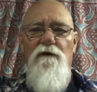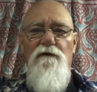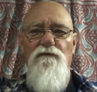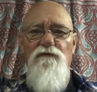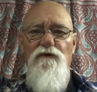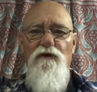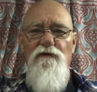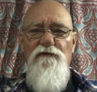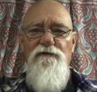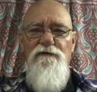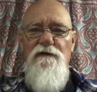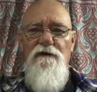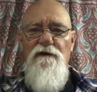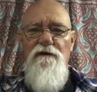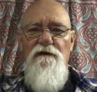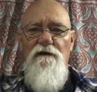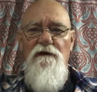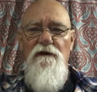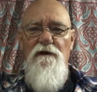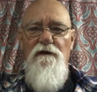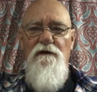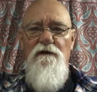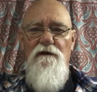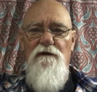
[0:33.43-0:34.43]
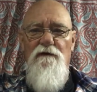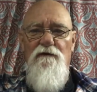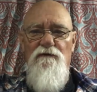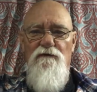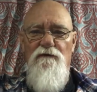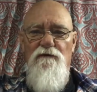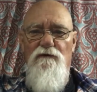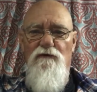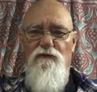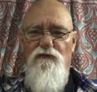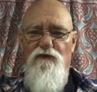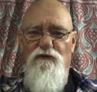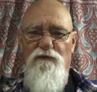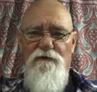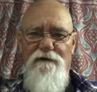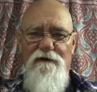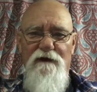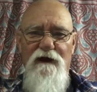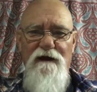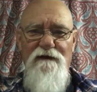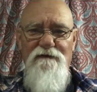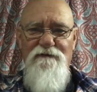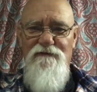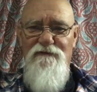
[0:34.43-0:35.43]
Rosie would
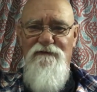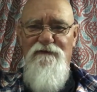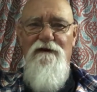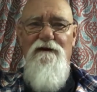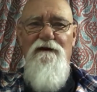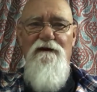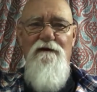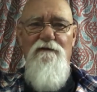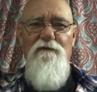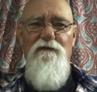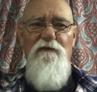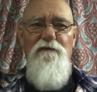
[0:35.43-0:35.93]
not start.